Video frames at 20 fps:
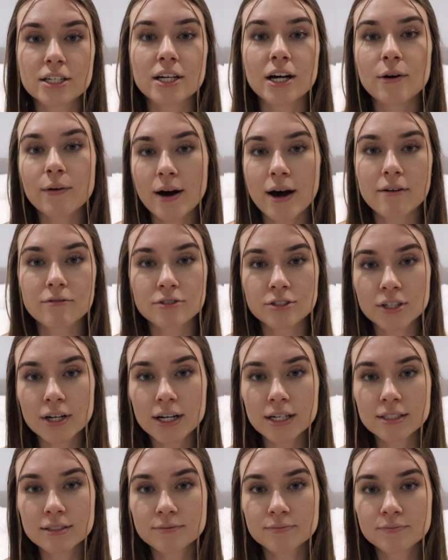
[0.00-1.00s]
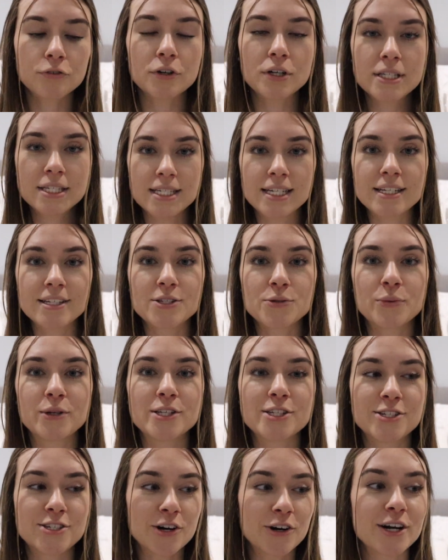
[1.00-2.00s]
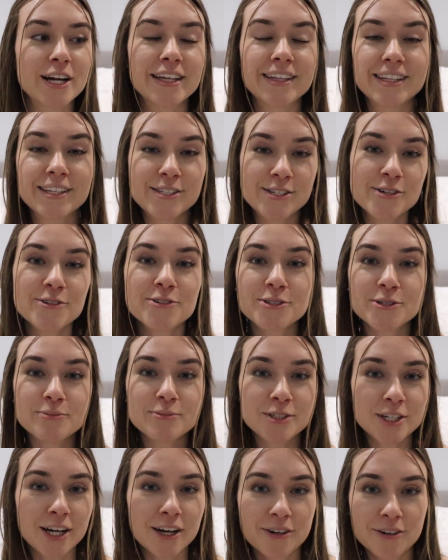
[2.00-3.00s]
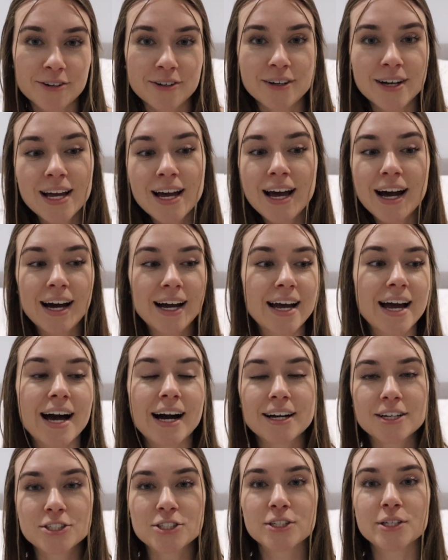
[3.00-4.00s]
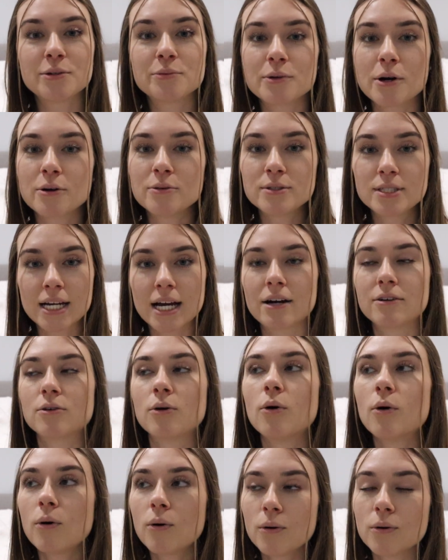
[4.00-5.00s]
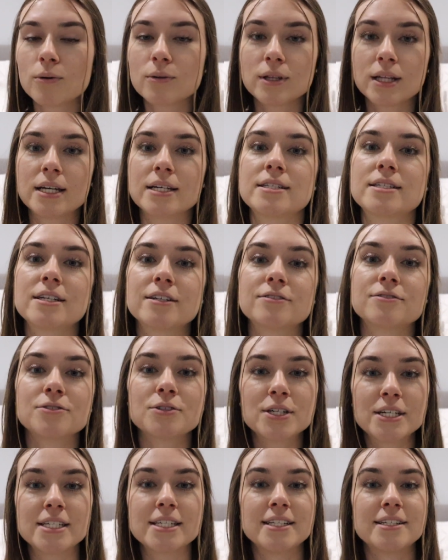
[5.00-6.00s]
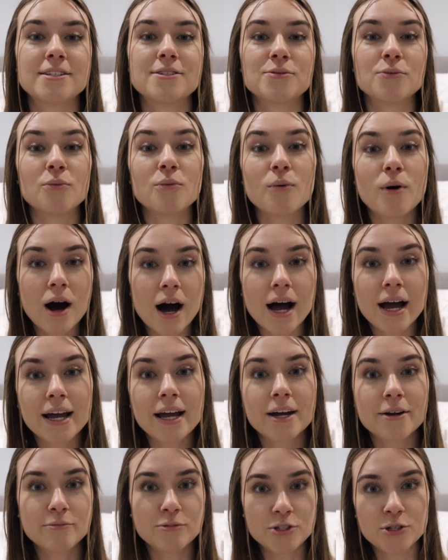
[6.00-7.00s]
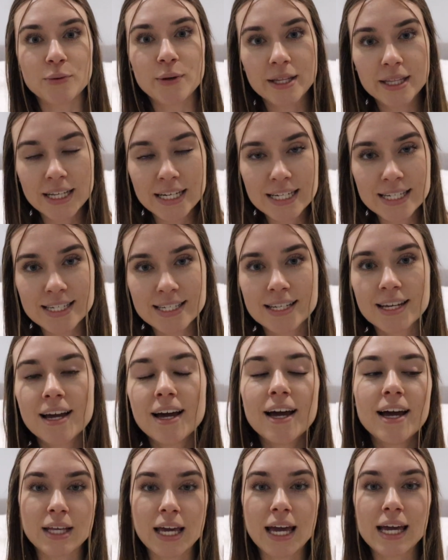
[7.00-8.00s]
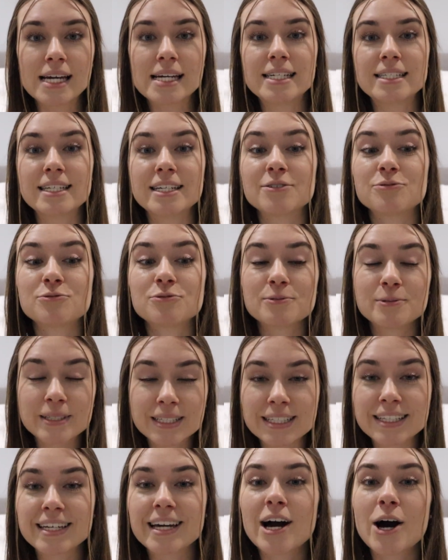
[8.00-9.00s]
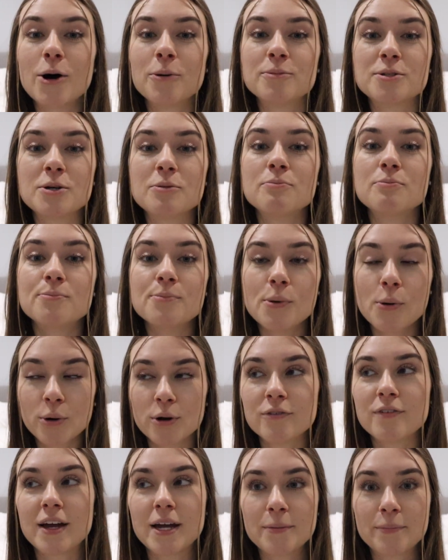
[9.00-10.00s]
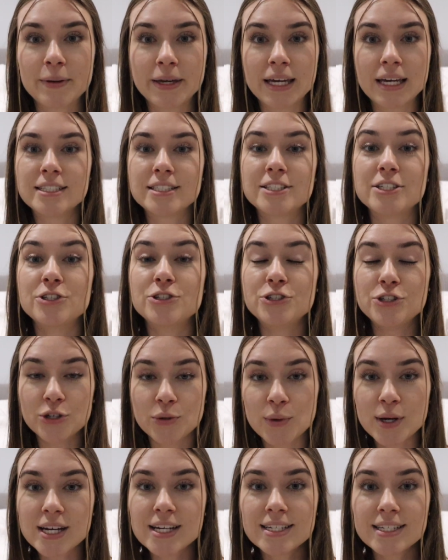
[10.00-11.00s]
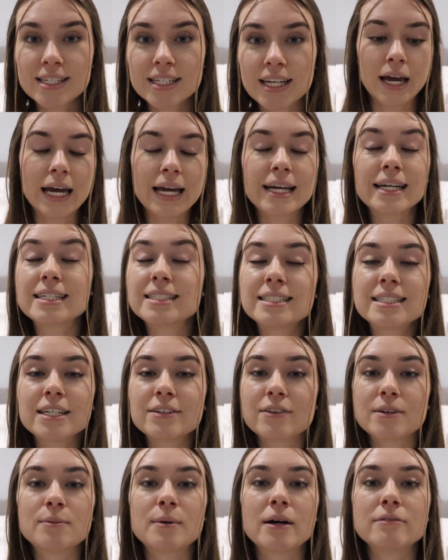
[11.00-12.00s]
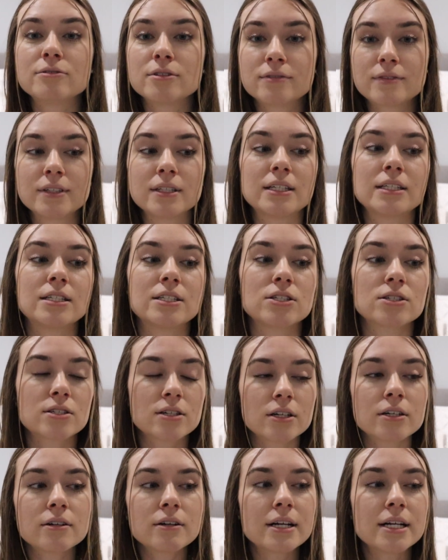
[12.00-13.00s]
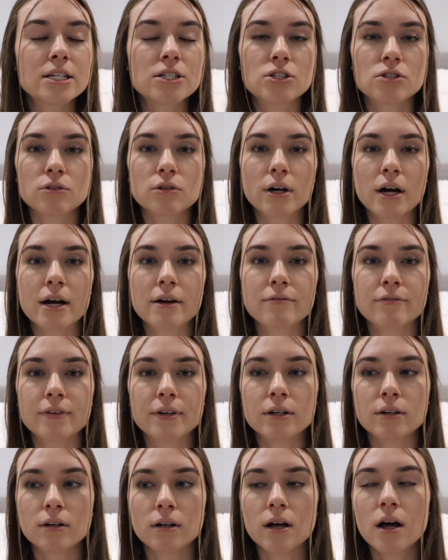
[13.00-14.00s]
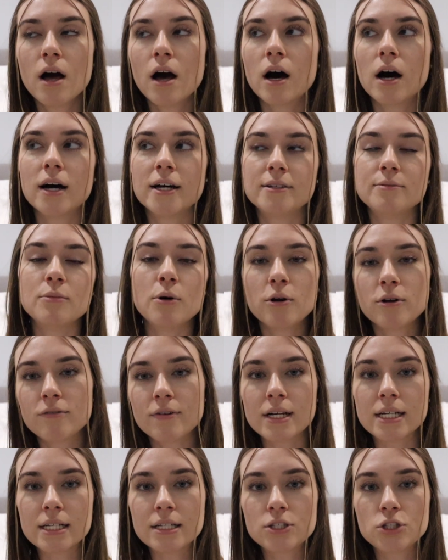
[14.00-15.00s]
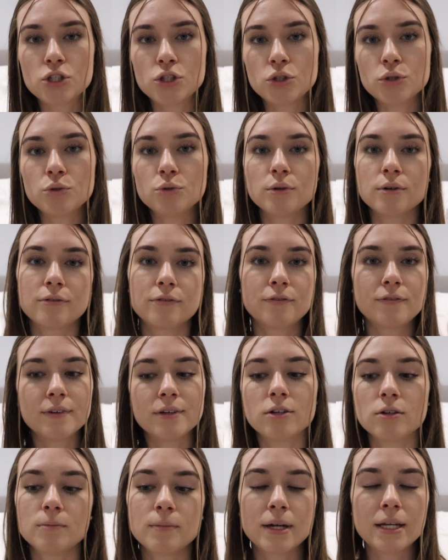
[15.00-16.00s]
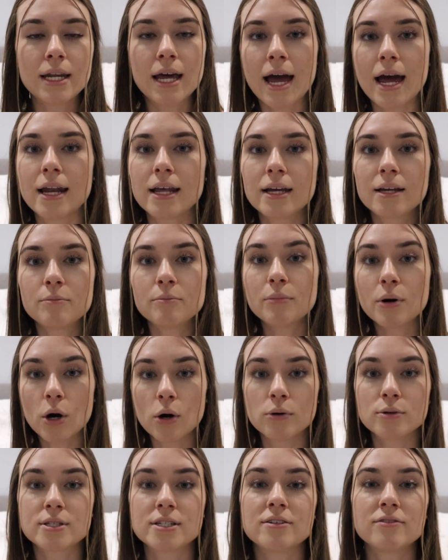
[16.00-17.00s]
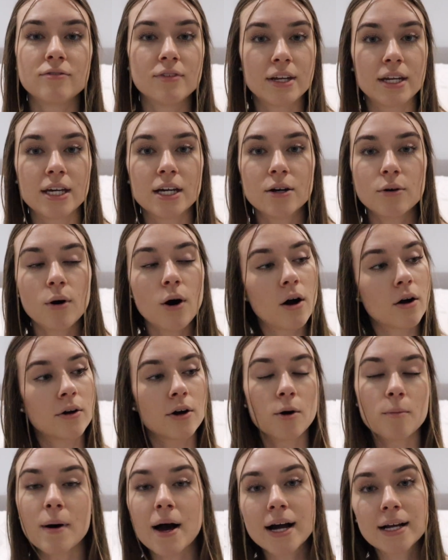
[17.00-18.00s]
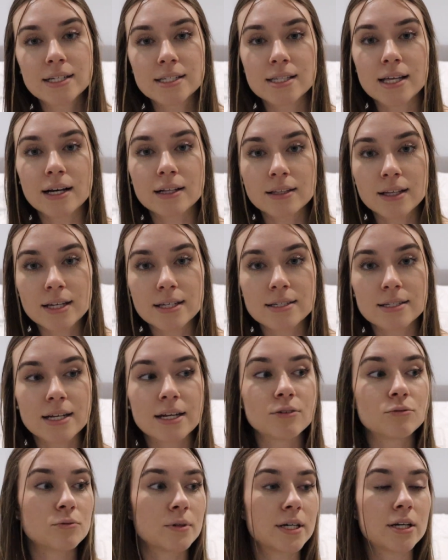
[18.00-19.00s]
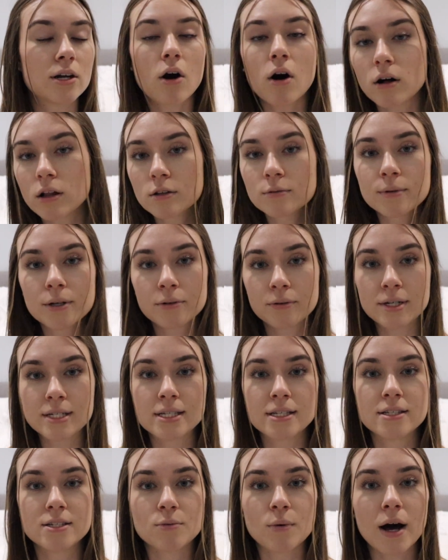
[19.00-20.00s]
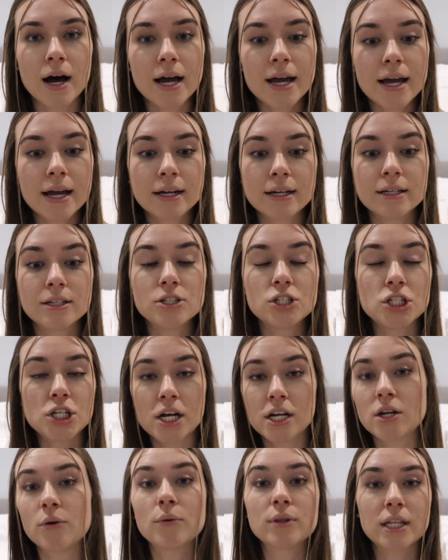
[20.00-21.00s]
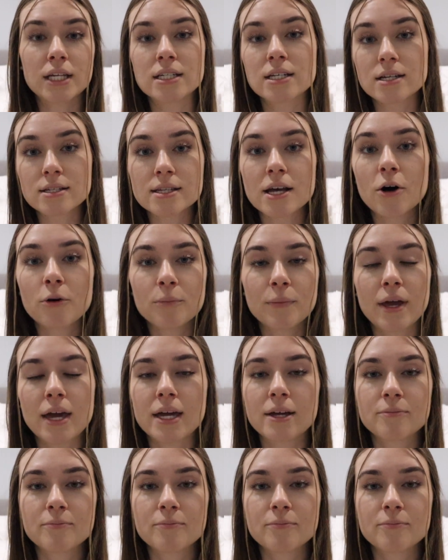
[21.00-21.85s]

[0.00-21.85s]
to go after it. For instance, when starting this YouTube channel, I actually wrote down a whole list of reasons why I'm doing this. And it really helped motivate me to do it. And if I'm ever feeling discouraged or I feel unmotivated to film and edit and post a video, I'll go back to that list and read all of my reasons why, and it genuinely does help me.